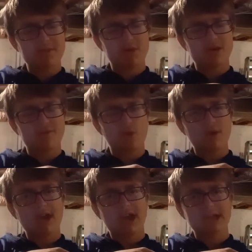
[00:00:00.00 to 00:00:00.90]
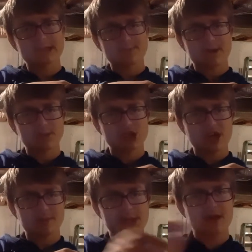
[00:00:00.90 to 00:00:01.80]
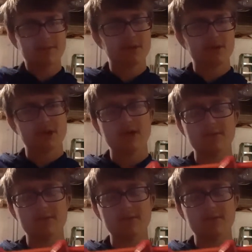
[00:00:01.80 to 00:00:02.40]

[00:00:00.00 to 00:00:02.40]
put 4 in, it sometimes jams up. But look, you